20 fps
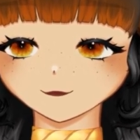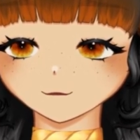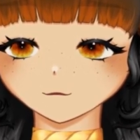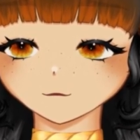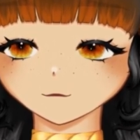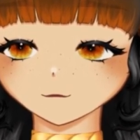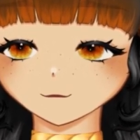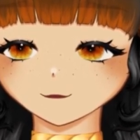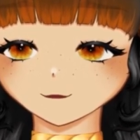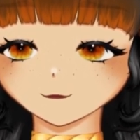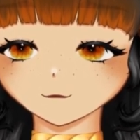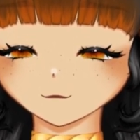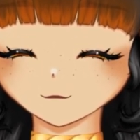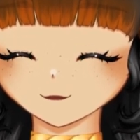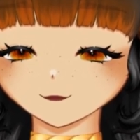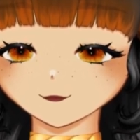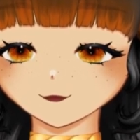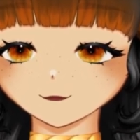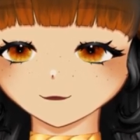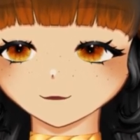multiple
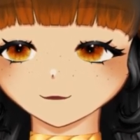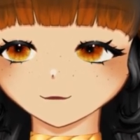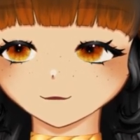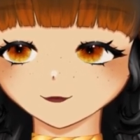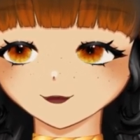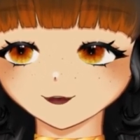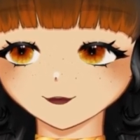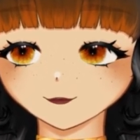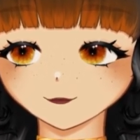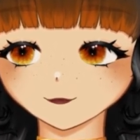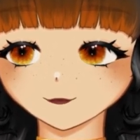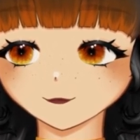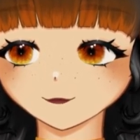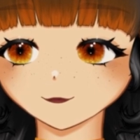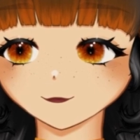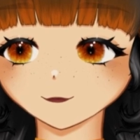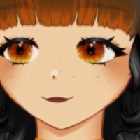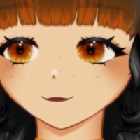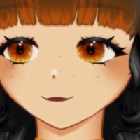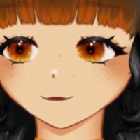letters to Allie,
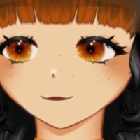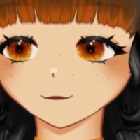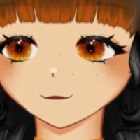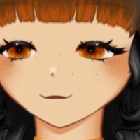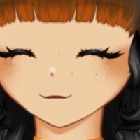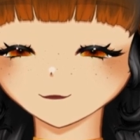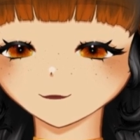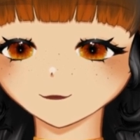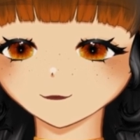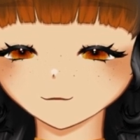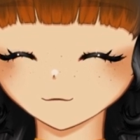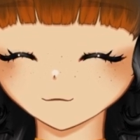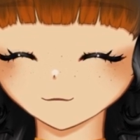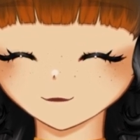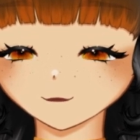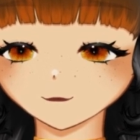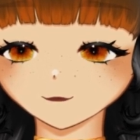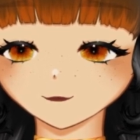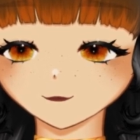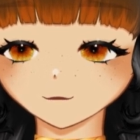none of which
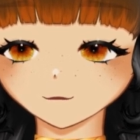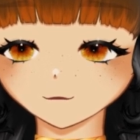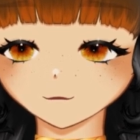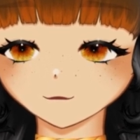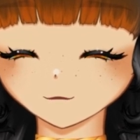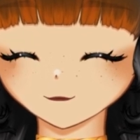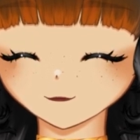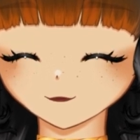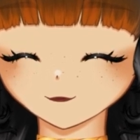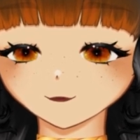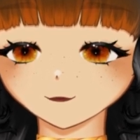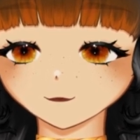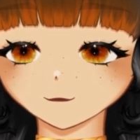got a reply.